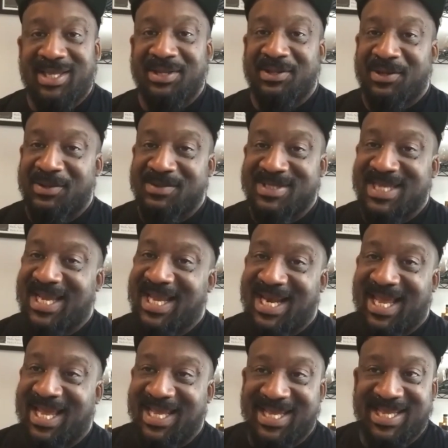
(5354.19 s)
You know what I'm saying?
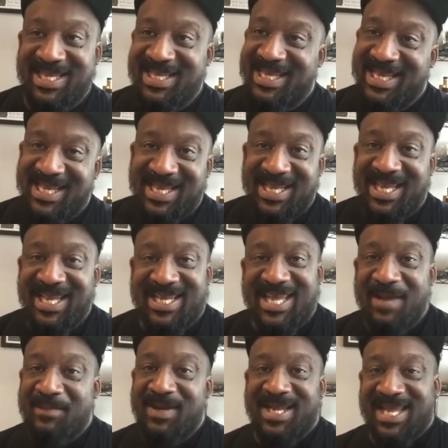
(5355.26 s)
Like he
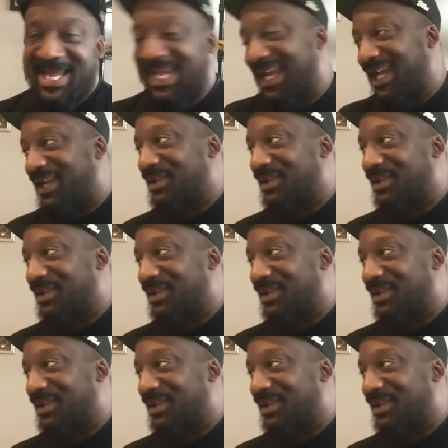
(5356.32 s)
a gig.